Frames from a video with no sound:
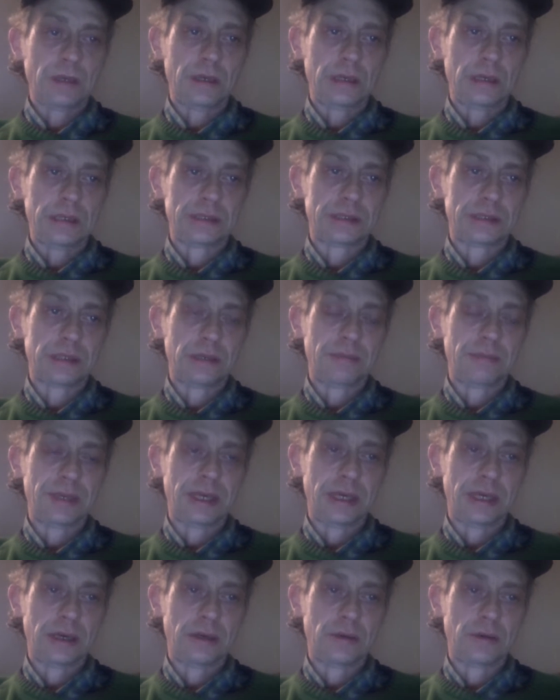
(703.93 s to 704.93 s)

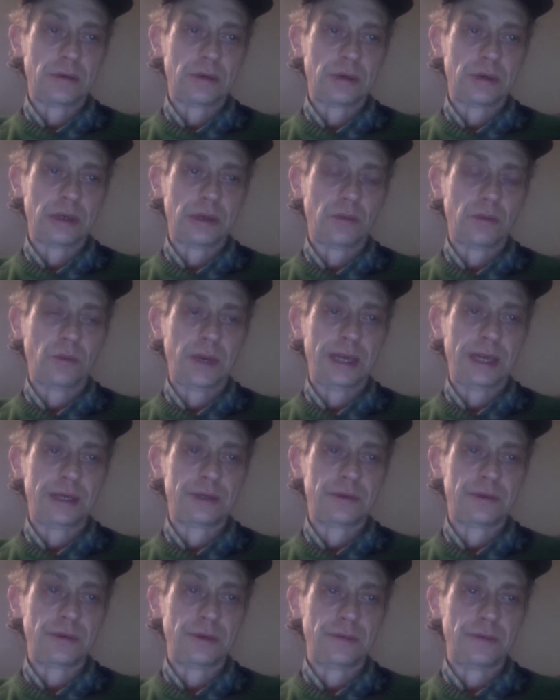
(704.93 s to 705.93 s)
somehow a way
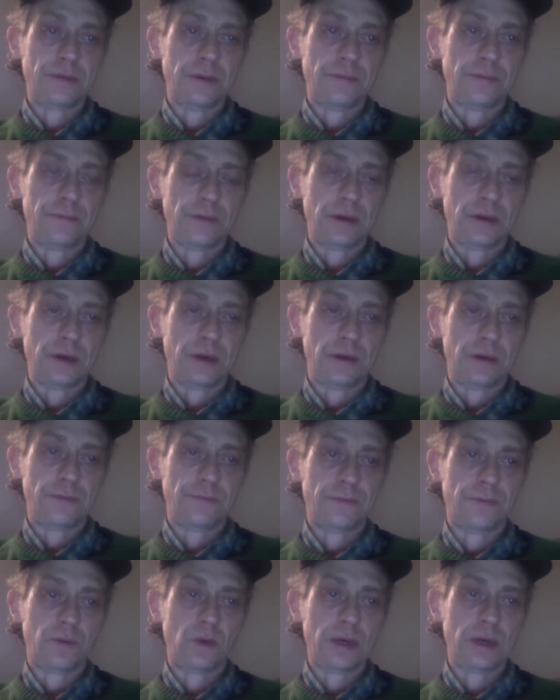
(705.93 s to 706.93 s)
to
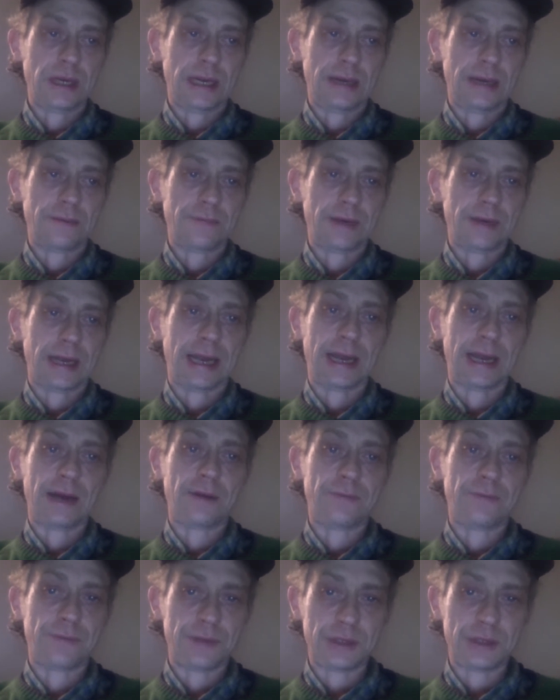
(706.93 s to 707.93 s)
avoid
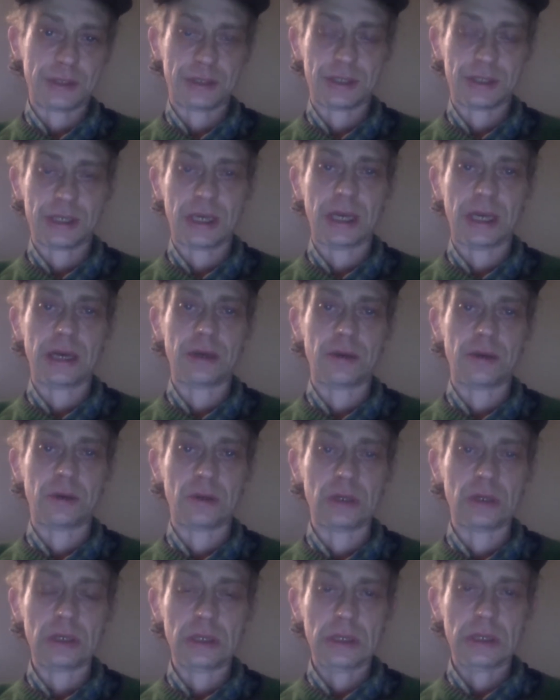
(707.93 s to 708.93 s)
have the
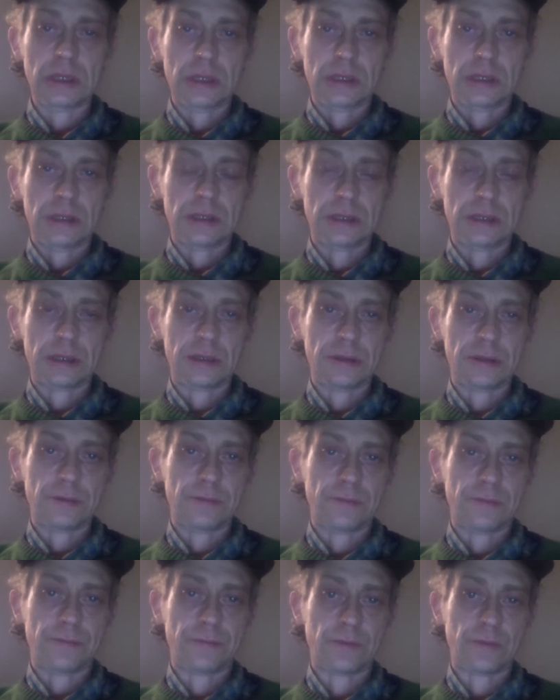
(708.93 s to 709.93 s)
scale
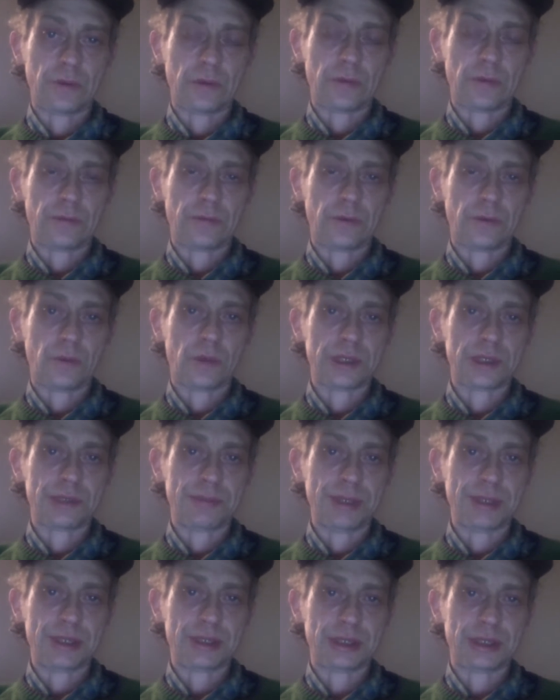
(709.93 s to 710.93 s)
for what's
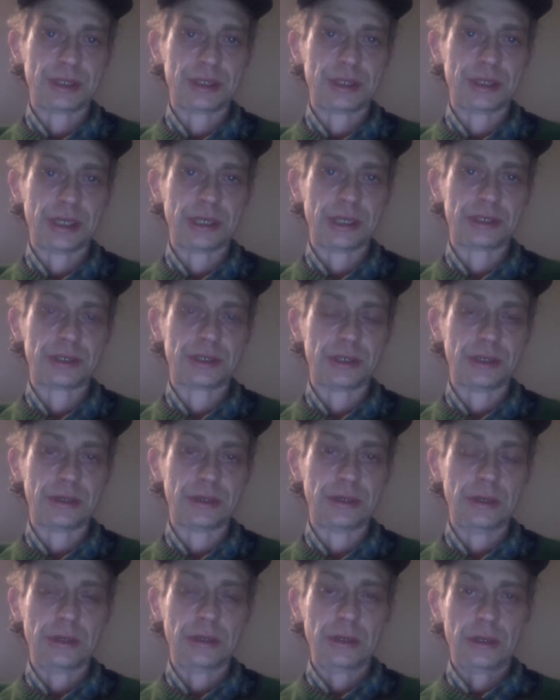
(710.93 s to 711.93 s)
been suggested.
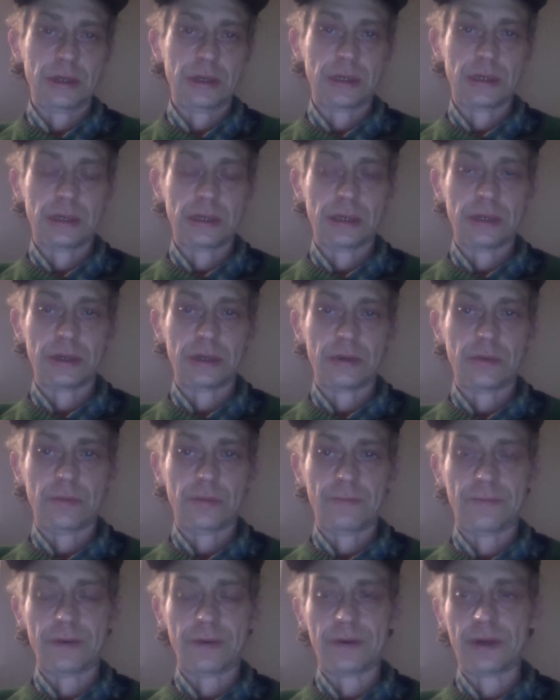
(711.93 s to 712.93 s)

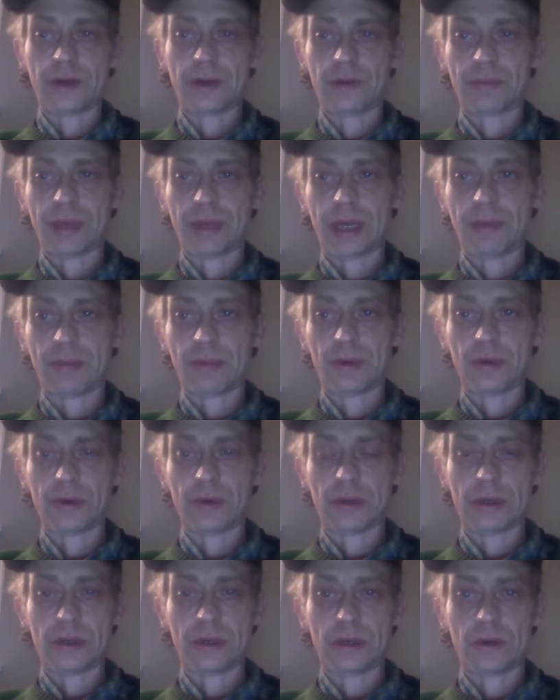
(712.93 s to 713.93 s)
Very good
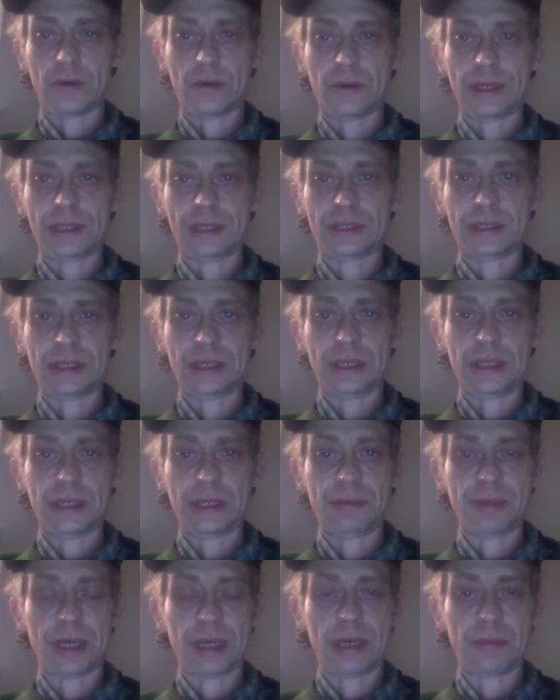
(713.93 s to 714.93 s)
paper,
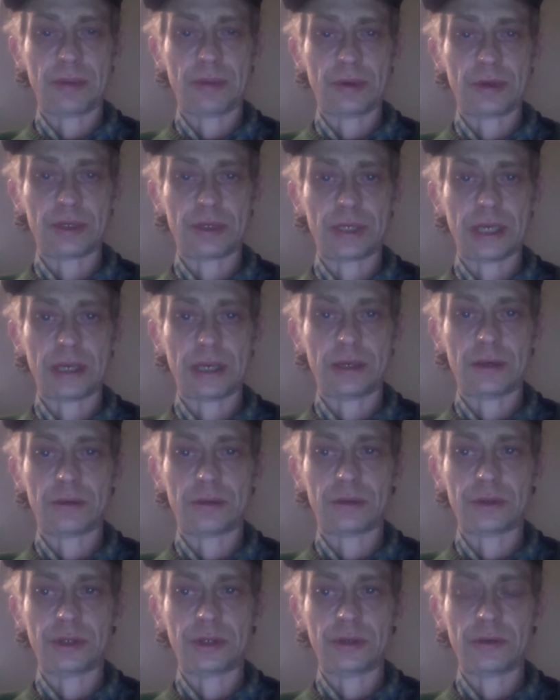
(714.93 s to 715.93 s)
OECD paper,
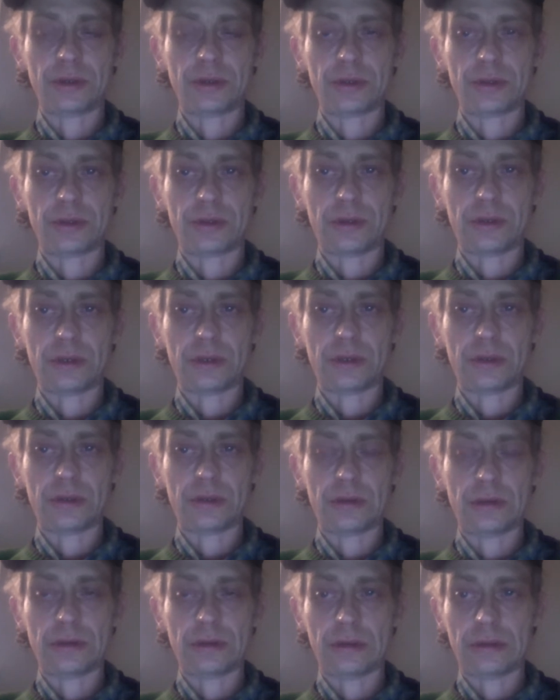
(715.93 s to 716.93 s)
technical note
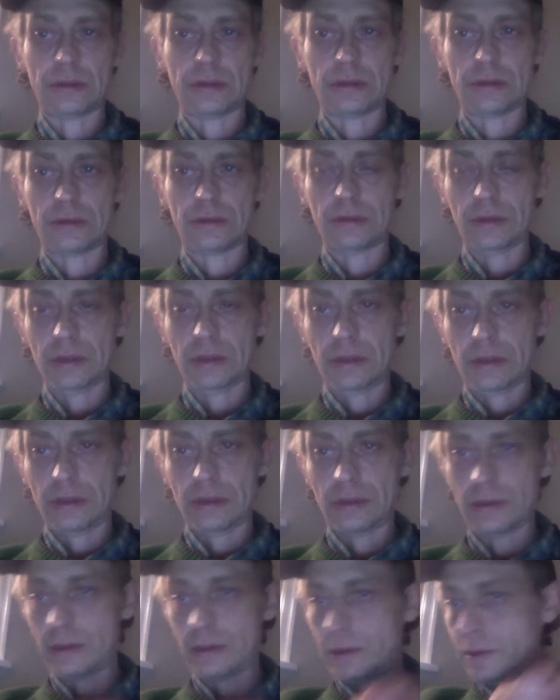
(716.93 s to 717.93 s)
on
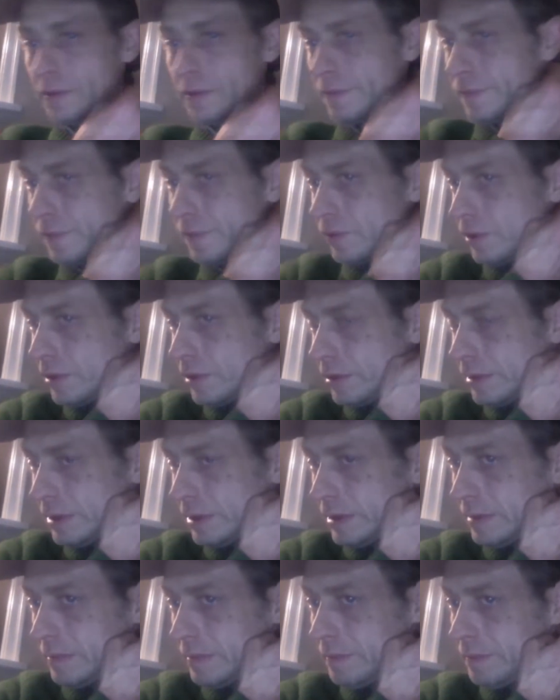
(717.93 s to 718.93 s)

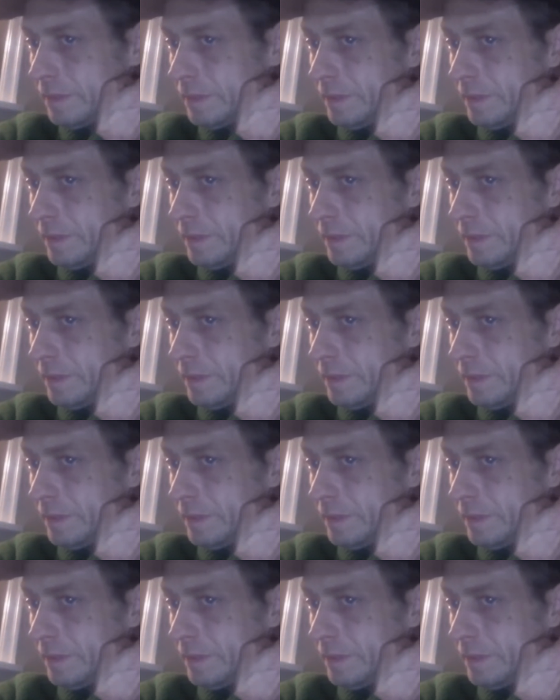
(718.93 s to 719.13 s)
for